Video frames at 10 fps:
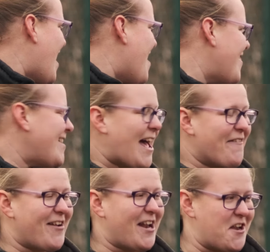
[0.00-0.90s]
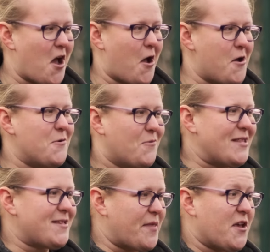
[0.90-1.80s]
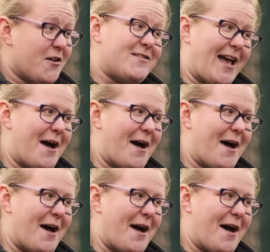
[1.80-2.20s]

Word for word: Uh, they definitely know when something good's